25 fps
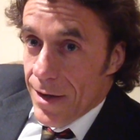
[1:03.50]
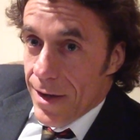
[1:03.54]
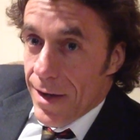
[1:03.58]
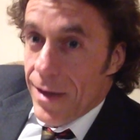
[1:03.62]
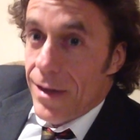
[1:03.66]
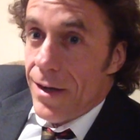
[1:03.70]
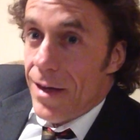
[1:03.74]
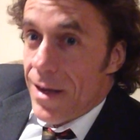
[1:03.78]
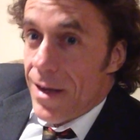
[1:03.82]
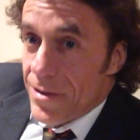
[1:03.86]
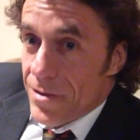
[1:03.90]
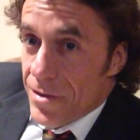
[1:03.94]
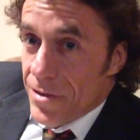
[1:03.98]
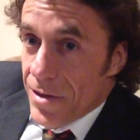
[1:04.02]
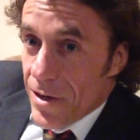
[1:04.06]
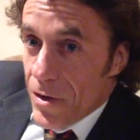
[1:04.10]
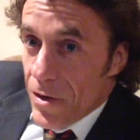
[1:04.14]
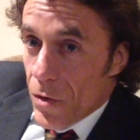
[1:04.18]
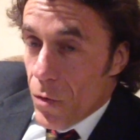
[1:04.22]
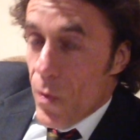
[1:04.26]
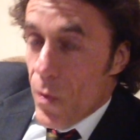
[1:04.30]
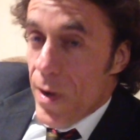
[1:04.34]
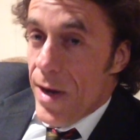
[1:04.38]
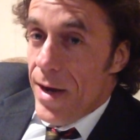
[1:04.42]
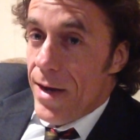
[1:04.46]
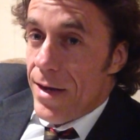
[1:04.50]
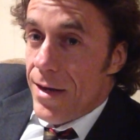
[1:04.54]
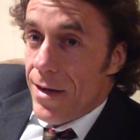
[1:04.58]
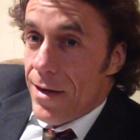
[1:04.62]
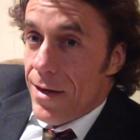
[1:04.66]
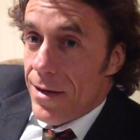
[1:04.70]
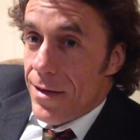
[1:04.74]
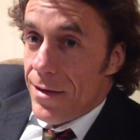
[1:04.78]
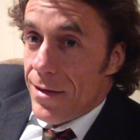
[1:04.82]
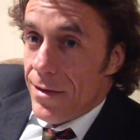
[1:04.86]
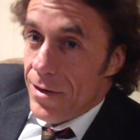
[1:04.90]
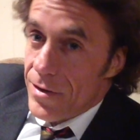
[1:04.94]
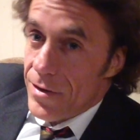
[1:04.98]
In less than a week,
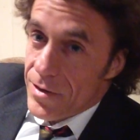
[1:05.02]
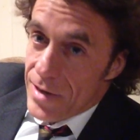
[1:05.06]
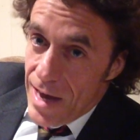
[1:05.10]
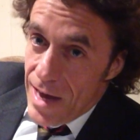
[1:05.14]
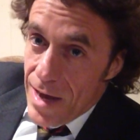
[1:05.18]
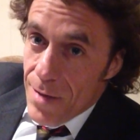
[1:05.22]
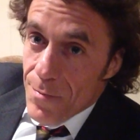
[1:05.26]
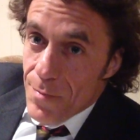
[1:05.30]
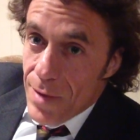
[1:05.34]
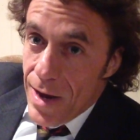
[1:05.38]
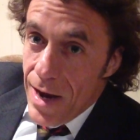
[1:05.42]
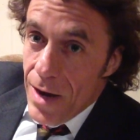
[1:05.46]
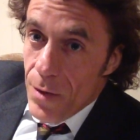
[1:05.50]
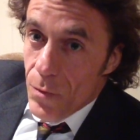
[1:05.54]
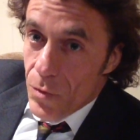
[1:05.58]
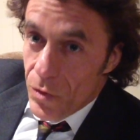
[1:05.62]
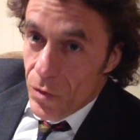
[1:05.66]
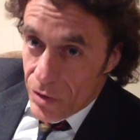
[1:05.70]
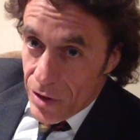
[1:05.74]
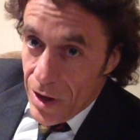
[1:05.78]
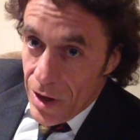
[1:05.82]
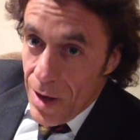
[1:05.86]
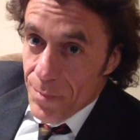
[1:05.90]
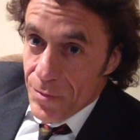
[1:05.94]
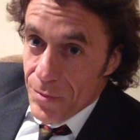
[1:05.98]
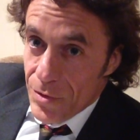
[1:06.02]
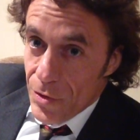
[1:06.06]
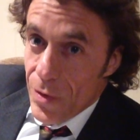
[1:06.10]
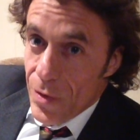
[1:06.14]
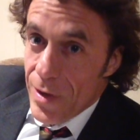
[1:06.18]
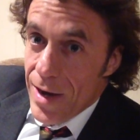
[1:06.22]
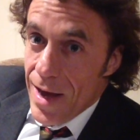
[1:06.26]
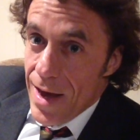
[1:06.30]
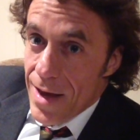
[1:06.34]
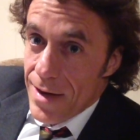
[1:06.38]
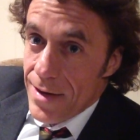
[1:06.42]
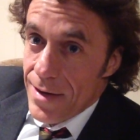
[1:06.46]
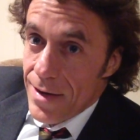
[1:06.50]
this campaign will come to
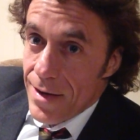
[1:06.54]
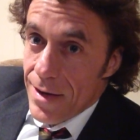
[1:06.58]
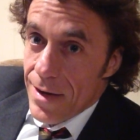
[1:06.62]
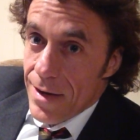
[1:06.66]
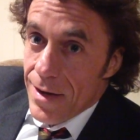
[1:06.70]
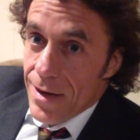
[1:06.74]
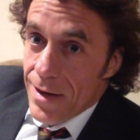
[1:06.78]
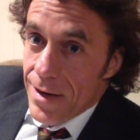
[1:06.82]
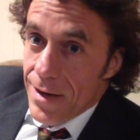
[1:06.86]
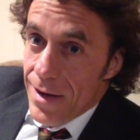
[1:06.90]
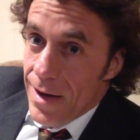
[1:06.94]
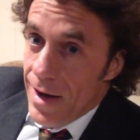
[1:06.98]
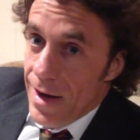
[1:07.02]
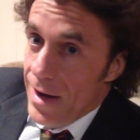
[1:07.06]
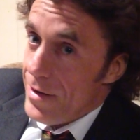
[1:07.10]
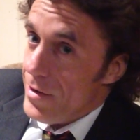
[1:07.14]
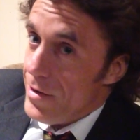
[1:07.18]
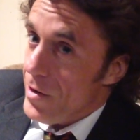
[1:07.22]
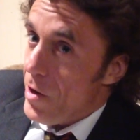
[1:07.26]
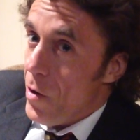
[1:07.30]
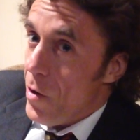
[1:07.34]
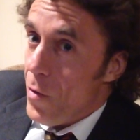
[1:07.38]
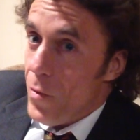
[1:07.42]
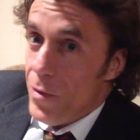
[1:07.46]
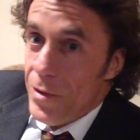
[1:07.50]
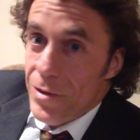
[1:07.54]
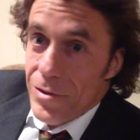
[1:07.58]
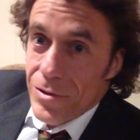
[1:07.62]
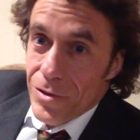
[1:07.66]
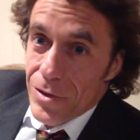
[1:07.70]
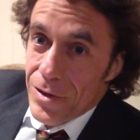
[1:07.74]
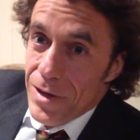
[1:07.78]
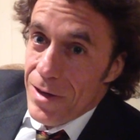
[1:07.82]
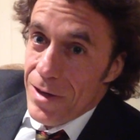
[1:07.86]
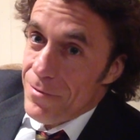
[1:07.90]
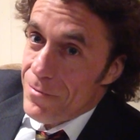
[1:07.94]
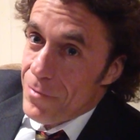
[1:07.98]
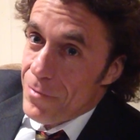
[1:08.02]
an end, and no one is
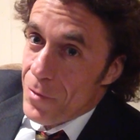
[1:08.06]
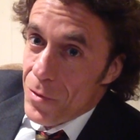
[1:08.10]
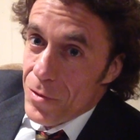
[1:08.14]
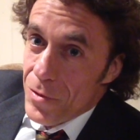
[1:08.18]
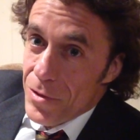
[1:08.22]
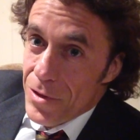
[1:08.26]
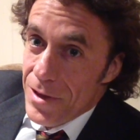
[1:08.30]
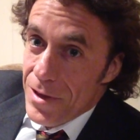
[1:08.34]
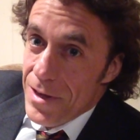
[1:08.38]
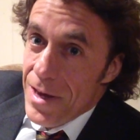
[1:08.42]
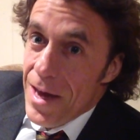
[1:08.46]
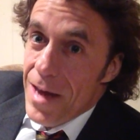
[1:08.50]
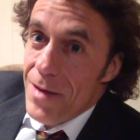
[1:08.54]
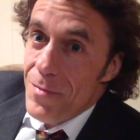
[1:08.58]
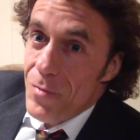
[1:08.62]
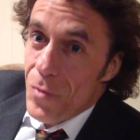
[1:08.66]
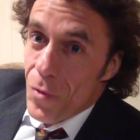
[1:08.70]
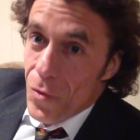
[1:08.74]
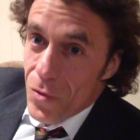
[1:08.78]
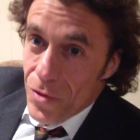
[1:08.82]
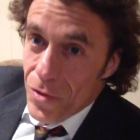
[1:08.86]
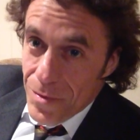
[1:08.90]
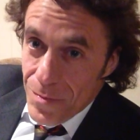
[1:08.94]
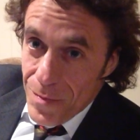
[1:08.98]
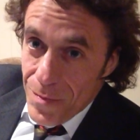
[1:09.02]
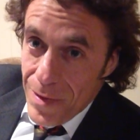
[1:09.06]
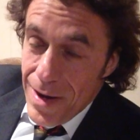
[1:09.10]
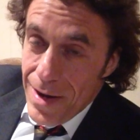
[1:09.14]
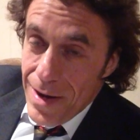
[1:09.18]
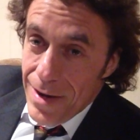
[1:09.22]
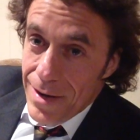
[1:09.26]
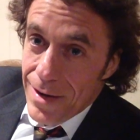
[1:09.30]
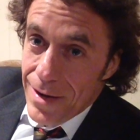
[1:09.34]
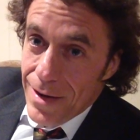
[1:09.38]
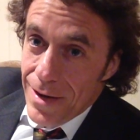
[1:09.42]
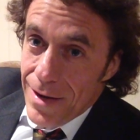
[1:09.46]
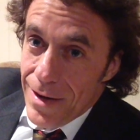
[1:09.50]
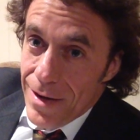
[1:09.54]
looking forward to the end more than
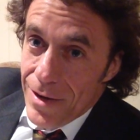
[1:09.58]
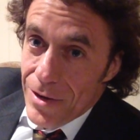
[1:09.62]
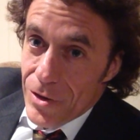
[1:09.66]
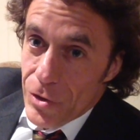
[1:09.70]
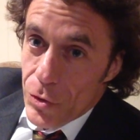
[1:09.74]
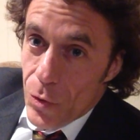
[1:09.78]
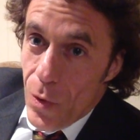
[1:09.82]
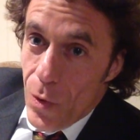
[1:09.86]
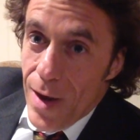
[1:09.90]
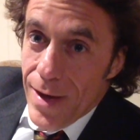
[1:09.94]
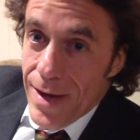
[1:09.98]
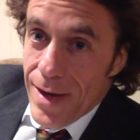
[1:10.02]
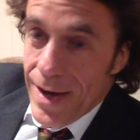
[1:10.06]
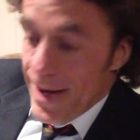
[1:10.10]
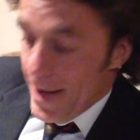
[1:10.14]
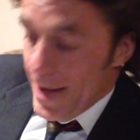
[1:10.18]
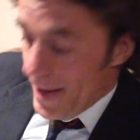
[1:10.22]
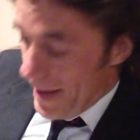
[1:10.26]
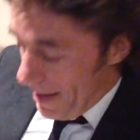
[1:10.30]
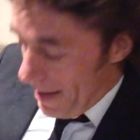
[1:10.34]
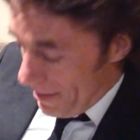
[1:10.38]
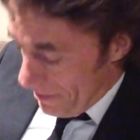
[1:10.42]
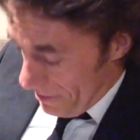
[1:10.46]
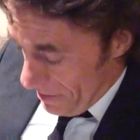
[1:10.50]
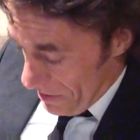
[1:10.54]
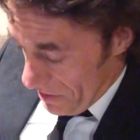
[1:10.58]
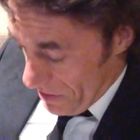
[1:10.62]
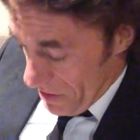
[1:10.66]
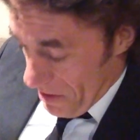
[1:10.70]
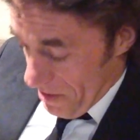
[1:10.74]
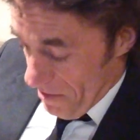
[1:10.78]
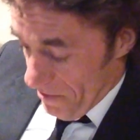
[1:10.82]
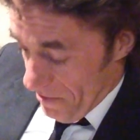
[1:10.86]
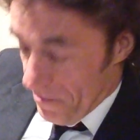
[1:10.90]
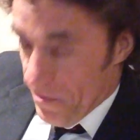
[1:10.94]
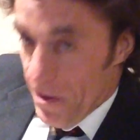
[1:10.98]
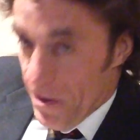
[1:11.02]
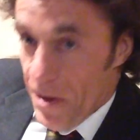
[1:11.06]
me, so I can get out of this
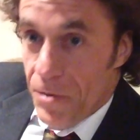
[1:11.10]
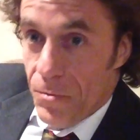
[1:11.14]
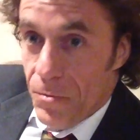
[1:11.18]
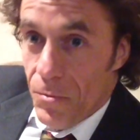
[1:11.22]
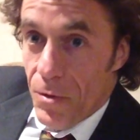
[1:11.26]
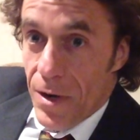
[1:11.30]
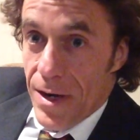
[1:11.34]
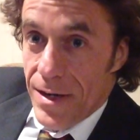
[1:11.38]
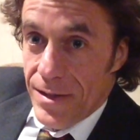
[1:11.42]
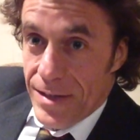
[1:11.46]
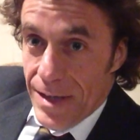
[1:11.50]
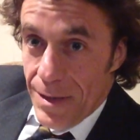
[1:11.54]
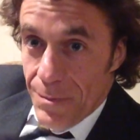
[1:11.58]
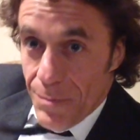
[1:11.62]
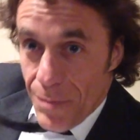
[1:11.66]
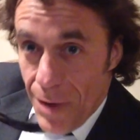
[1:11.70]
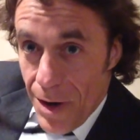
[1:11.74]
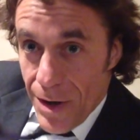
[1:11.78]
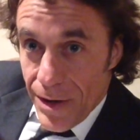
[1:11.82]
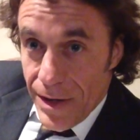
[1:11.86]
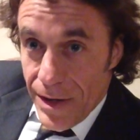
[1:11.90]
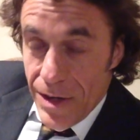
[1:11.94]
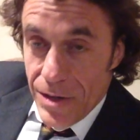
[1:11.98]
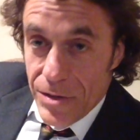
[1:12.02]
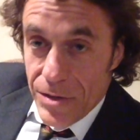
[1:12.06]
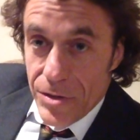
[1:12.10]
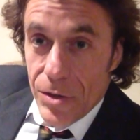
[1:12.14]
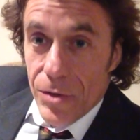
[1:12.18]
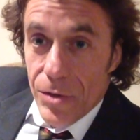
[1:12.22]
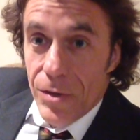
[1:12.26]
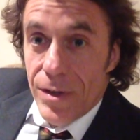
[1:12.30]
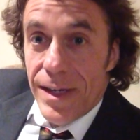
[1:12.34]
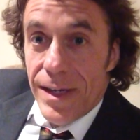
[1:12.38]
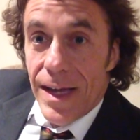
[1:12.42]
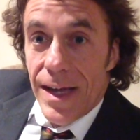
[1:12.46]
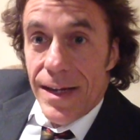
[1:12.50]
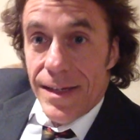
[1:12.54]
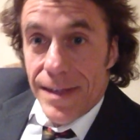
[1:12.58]
fundraising monkey suit
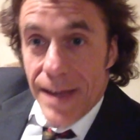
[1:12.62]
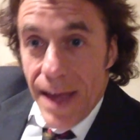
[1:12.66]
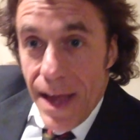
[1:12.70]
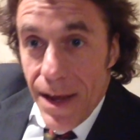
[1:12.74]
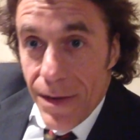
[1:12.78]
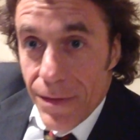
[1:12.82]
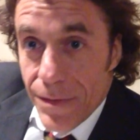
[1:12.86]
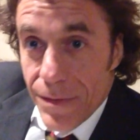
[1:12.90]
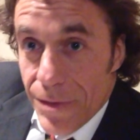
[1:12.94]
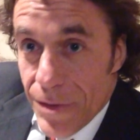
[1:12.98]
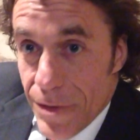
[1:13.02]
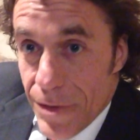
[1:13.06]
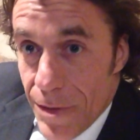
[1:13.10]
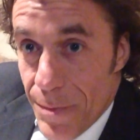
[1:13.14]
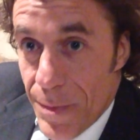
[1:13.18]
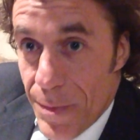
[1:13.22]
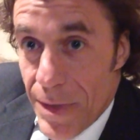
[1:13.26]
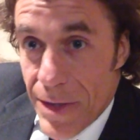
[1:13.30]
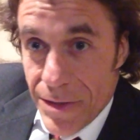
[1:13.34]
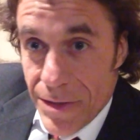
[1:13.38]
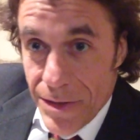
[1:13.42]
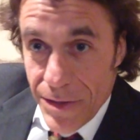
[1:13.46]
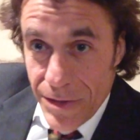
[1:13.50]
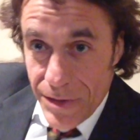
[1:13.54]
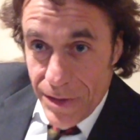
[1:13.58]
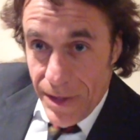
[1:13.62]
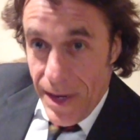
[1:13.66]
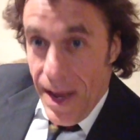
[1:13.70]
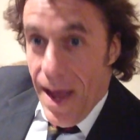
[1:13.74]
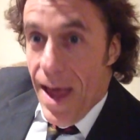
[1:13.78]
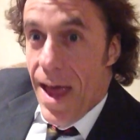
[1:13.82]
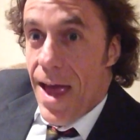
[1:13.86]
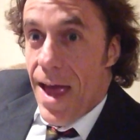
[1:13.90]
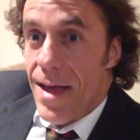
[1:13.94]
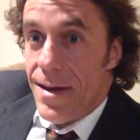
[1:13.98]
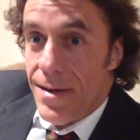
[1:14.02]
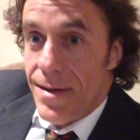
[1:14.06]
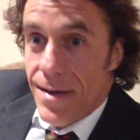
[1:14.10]
and get down to the business at
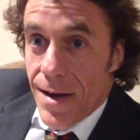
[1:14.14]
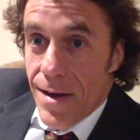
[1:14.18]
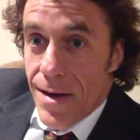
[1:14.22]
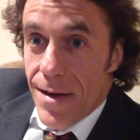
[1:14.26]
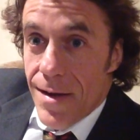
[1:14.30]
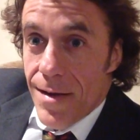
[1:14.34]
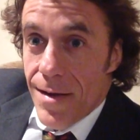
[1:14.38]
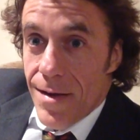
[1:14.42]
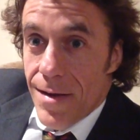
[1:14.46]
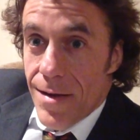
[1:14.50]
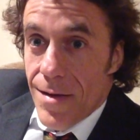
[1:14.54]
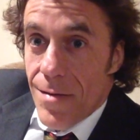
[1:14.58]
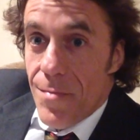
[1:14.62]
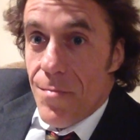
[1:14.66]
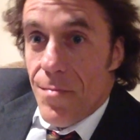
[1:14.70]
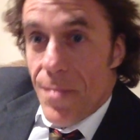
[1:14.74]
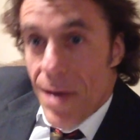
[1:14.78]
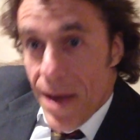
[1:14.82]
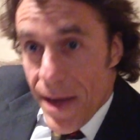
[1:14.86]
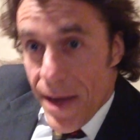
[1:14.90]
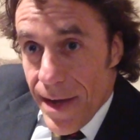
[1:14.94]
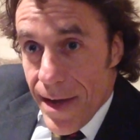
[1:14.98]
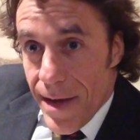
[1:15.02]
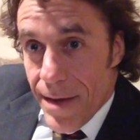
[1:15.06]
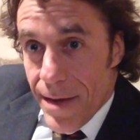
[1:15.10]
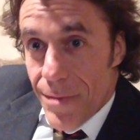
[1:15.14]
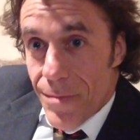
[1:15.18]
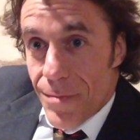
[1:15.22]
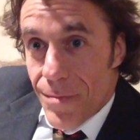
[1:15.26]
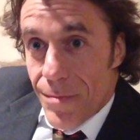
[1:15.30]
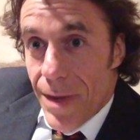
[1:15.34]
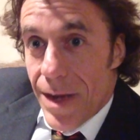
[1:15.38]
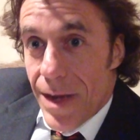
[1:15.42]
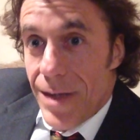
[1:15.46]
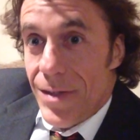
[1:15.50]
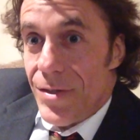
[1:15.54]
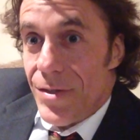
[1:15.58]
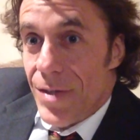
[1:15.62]
hand, making
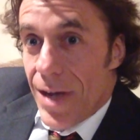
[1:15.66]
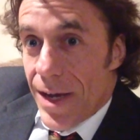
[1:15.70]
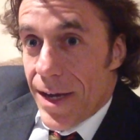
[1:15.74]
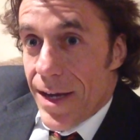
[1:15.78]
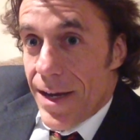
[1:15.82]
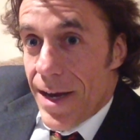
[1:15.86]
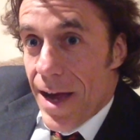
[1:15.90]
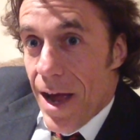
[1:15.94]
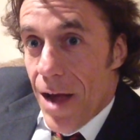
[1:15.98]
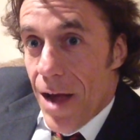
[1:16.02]
my second